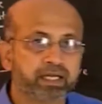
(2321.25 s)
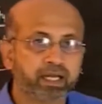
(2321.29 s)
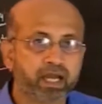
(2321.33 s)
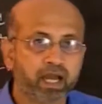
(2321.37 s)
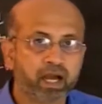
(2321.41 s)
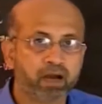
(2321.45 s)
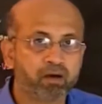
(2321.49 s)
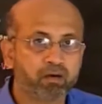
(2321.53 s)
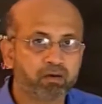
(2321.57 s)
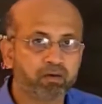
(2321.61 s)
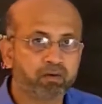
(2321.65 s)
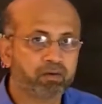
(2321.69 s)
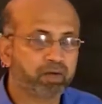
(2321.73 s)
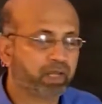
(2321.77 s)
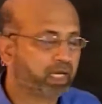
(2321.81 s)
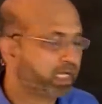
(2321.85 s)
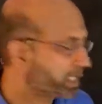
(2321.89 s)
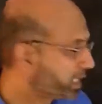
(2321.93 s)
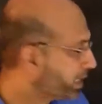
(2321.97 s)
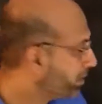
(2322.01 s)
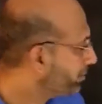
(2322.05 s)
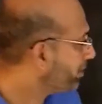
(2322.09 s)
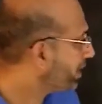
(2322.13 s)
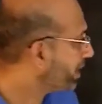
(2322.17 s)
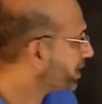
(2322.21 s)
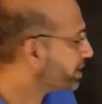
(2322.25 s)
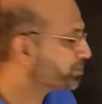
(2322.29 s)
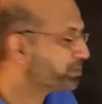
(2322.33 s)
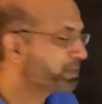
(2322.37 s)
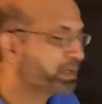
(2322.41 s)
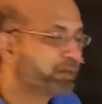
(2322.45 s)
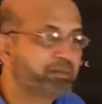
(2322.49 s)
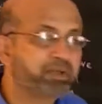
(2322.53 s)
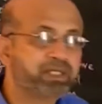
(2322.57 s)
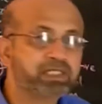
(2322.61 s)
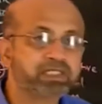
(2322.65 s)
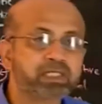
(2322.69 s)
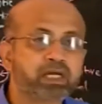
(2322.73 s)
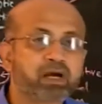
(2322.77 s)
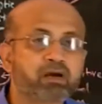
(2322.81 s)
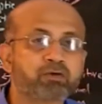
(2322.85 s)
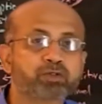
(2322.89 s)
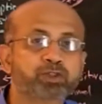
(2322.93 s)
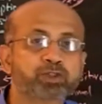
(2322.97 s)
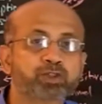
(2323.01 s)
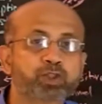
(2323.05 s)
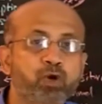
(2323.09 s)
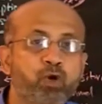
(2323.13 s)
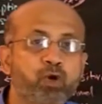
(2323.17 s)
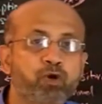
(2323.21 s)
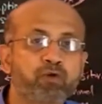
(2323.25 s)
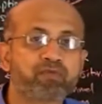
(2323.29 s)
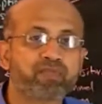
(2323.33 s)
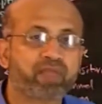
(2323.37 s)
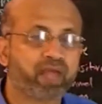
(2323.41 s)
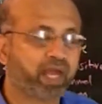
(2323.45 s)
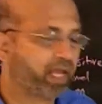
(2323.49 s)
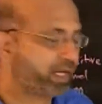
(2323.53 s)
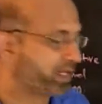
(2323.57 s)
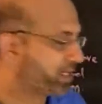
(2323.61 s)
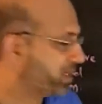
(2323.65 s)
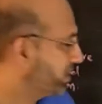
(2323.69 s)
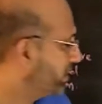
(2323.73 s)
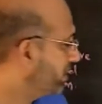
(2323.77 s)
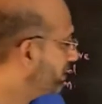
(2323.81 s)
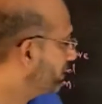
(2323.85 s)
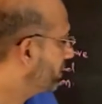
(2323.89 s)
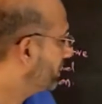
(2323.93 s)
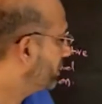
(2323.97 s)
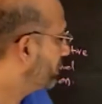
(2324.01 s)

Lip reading: Now, LTP experiments have shown that